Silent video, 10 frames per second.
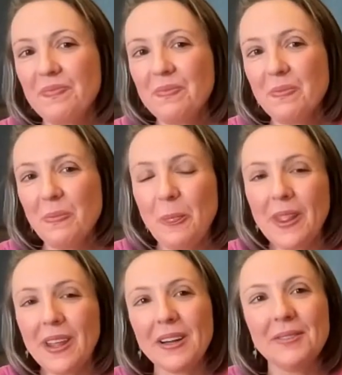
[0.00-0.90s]

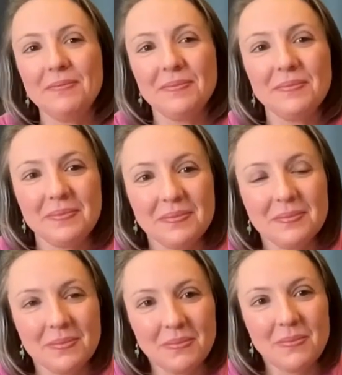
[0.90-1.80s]

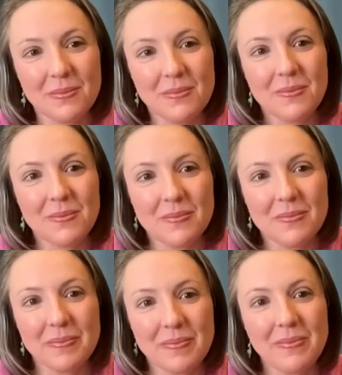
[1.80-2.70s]

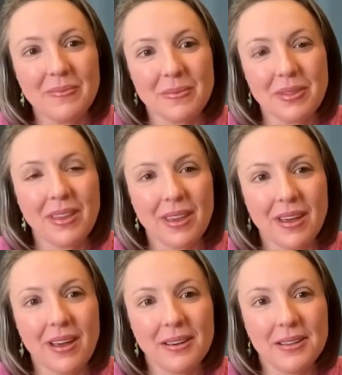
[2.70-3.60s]

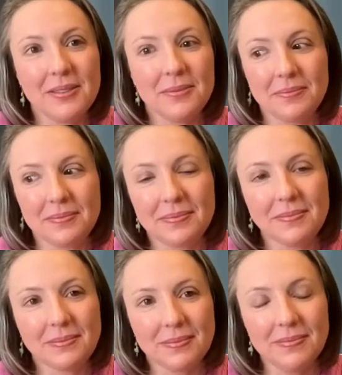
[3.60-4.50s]

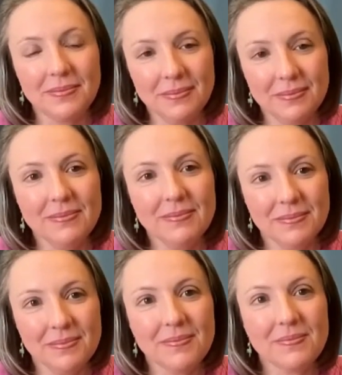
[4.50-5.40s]

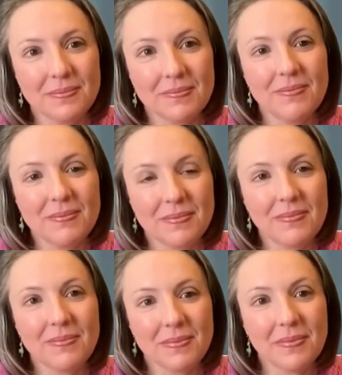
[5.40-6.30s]

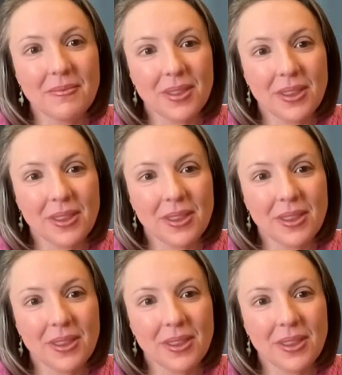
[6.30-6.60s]
(silent)